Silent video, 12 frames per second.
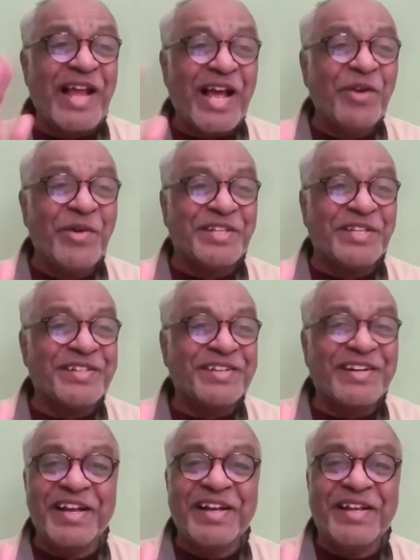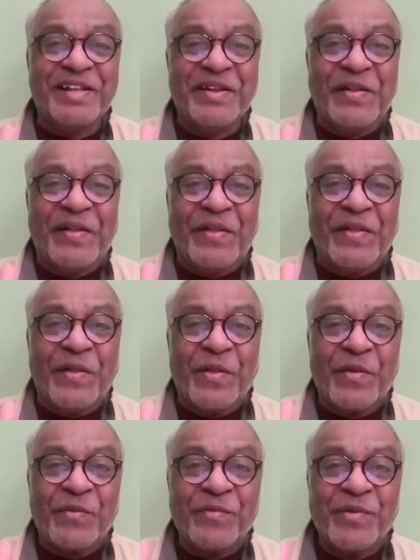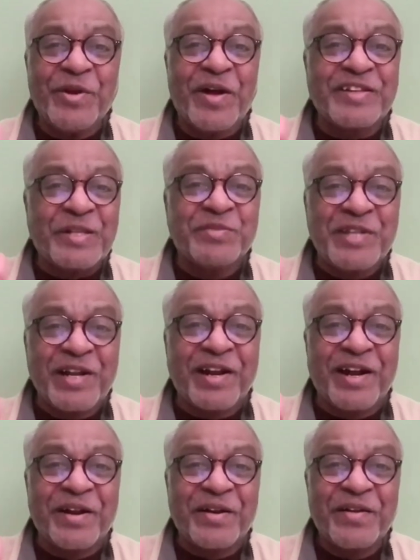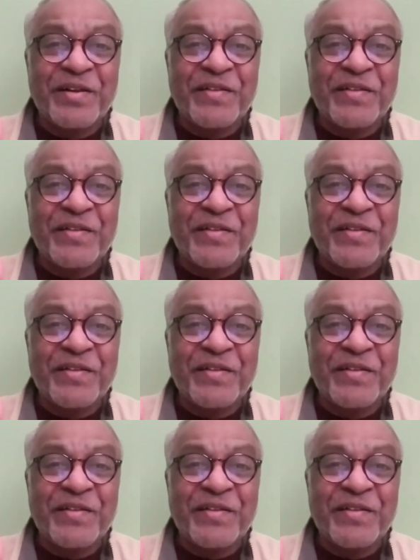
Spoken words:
language, right? When you ask some children,